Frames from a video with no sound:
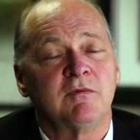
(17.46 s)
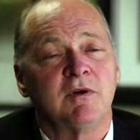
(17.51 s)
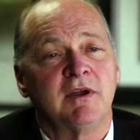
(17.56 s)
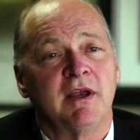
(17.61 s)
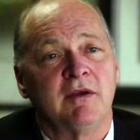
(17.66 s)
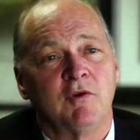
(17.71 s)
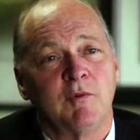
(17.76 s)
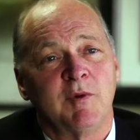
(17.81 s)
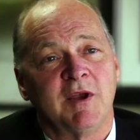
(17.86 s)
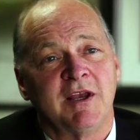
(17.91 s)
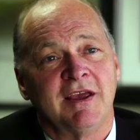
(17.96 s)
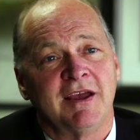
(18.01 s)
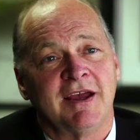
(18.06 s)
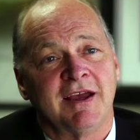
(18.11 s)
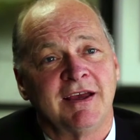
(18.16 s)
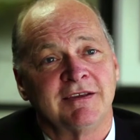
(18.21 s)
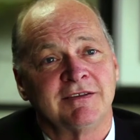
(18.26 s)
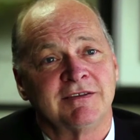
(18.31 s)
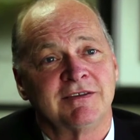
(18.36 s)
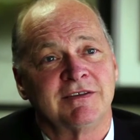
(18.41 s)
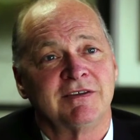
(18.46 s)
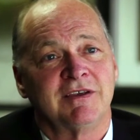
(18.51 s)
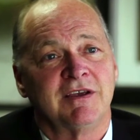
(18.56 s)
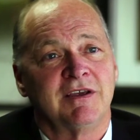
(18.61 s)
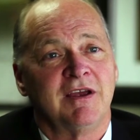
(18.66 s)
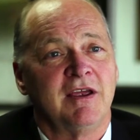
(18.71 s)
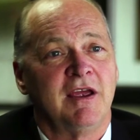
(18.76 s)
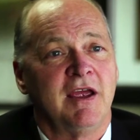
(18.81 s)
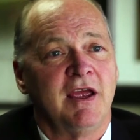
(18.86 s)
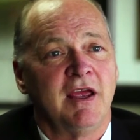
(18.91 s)
what everybody has
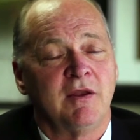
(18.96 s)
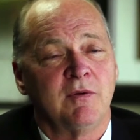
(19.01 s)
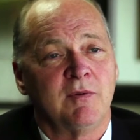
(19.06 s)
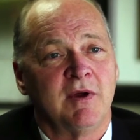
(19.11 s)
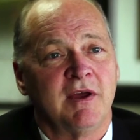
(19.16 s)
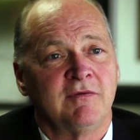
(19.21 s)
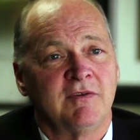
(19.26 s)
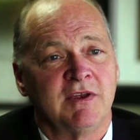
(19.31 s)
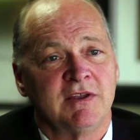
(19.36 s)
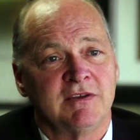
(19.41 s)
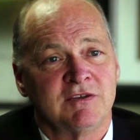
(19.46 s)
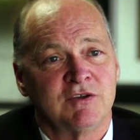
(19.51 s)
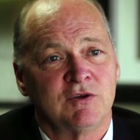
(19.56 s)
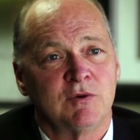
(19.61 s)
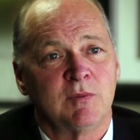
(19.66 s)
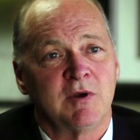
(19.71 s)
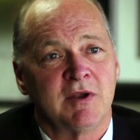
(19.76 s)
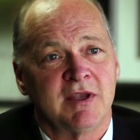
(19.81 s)
in the way of consumer